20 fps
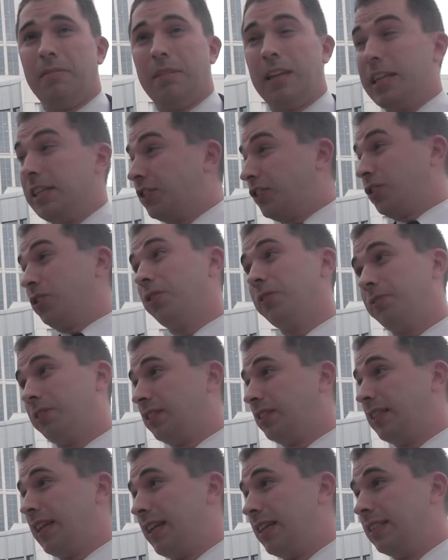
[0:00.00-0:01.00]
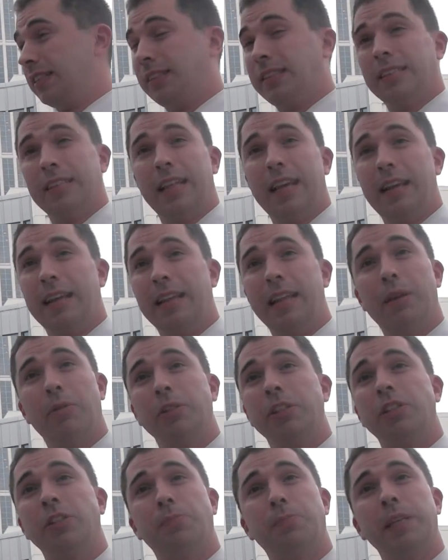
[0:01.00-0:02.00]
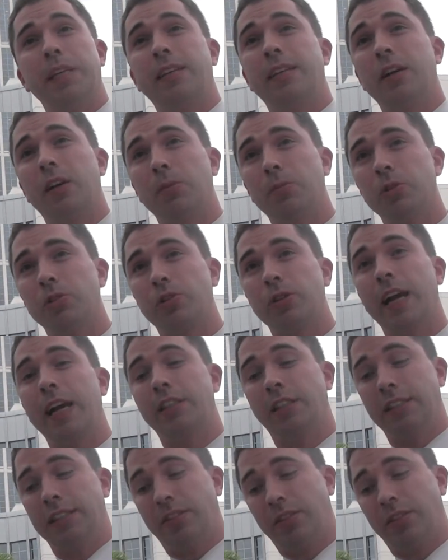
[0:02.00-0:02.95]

he served the sentence, and that would just be a terrible tragedy.